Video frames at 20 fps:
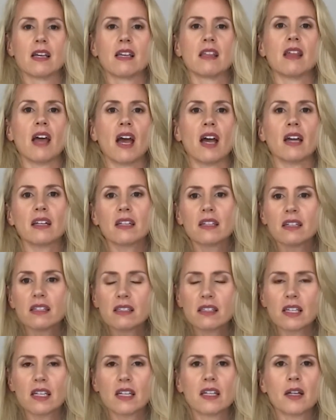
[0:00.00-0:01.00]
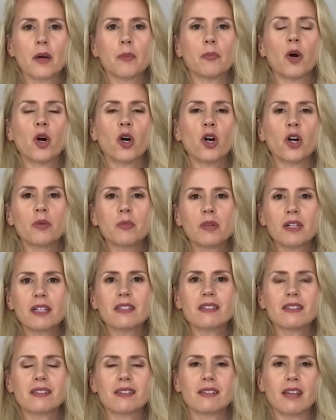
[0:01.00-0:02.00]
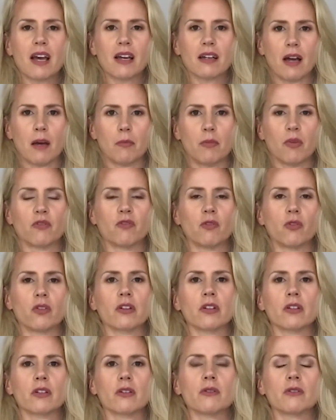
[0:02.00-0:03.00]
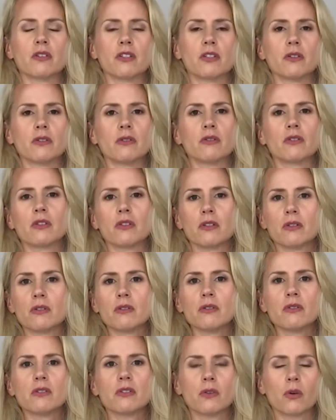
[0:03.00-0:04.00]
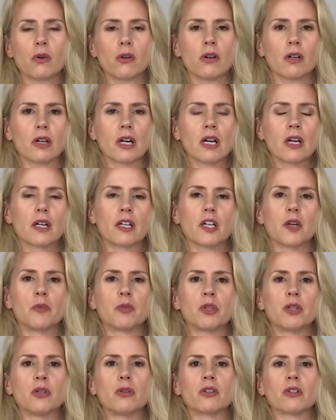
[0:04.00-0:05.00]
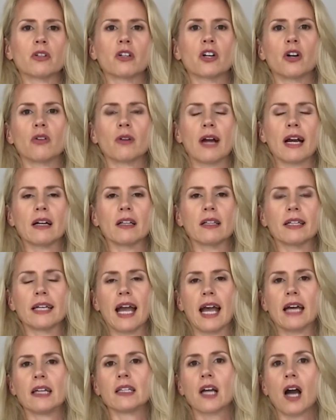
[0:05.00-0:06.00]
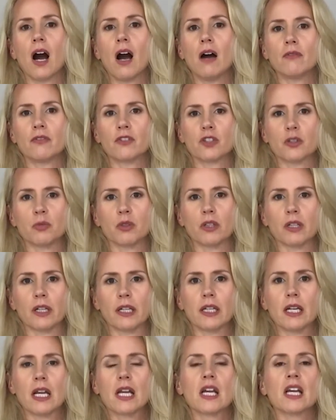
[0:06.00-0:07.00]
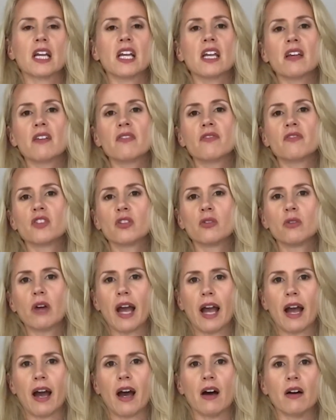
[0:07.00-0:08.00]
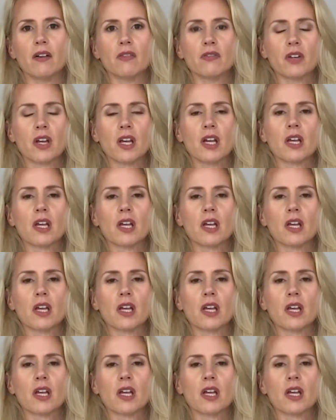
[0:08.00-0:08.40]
that is in a permanent setup for you to use your computer correctly and comfortably if you have